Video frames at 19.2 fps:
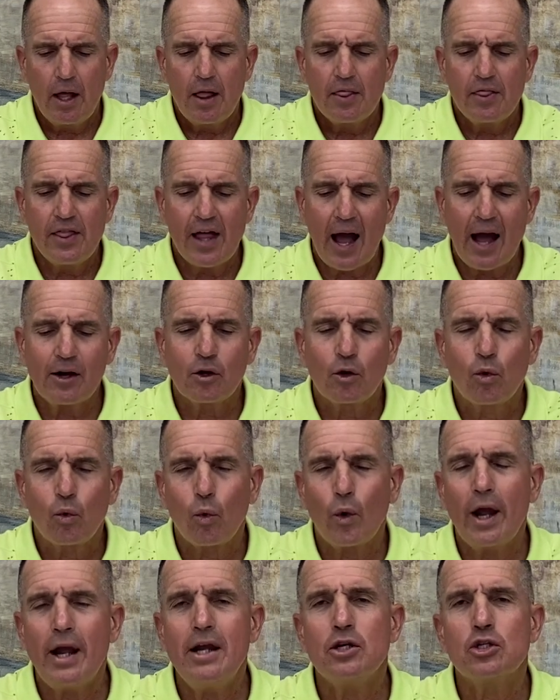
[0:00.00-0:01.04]
That
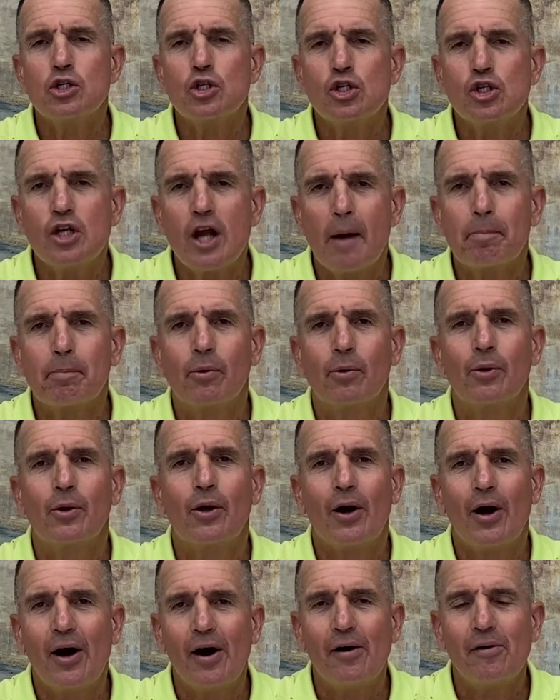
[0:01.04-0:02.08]
great
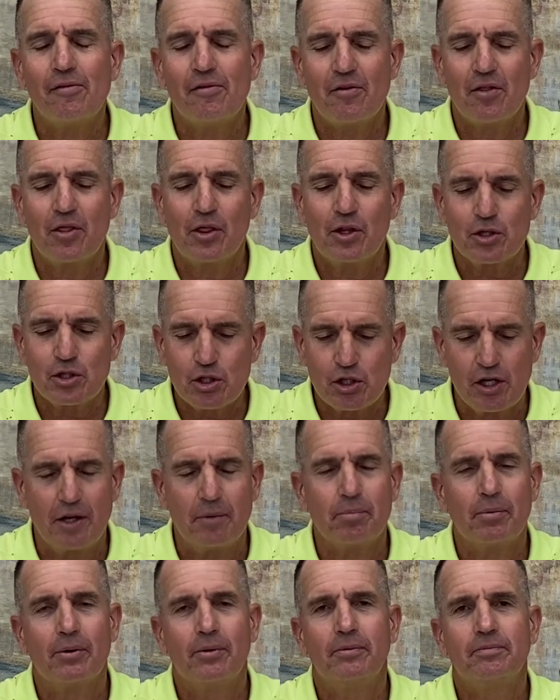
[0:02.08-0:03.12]
shepherd of the sheep.